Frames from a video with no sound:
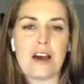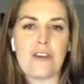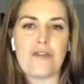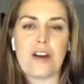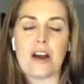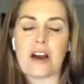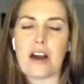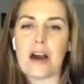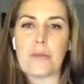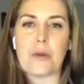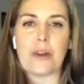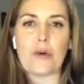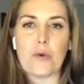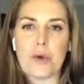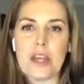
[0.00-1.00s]
of a
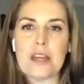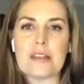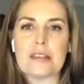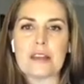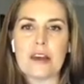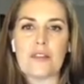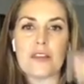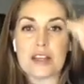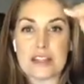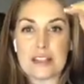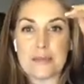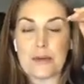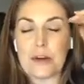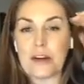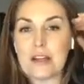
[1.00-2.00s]
couple of weeks of
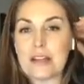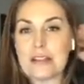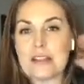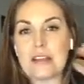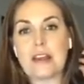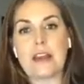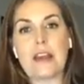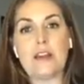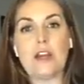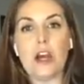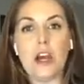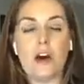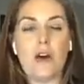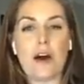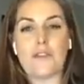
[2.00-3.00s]
experiencing
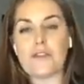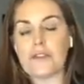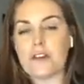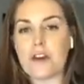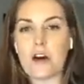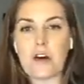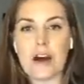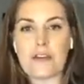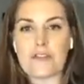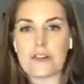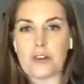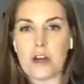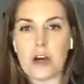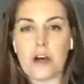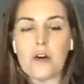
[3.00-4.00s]
no after no
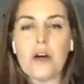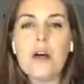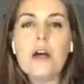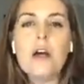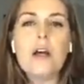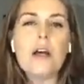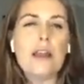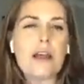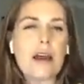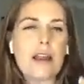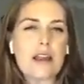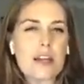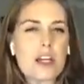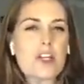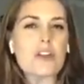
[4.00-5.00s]
after no, that
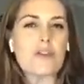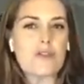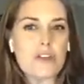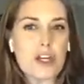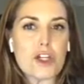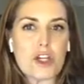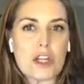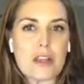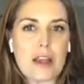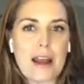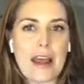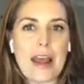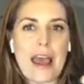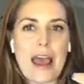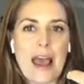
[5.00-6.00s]
initial vision that
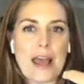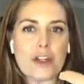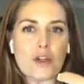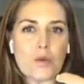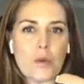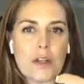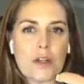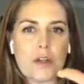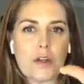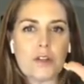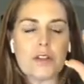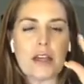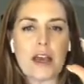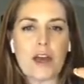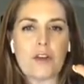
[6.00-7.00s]
I had
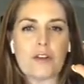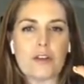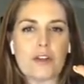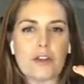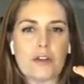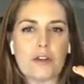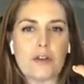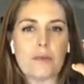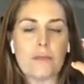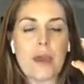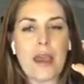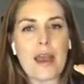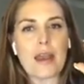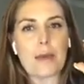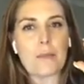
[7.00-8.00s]
dwindled down to,
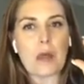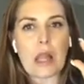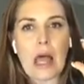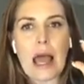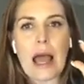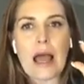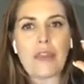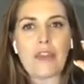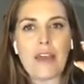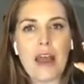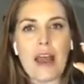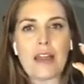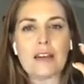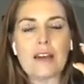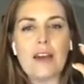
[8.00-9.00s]
man, I'm glad
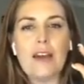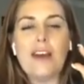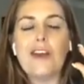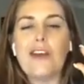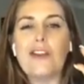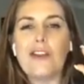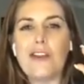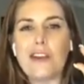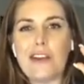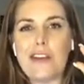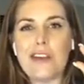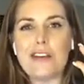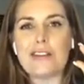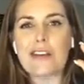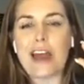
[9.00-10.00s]
that
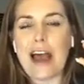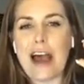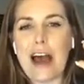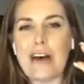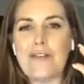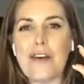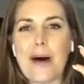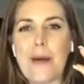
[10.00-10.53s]
these have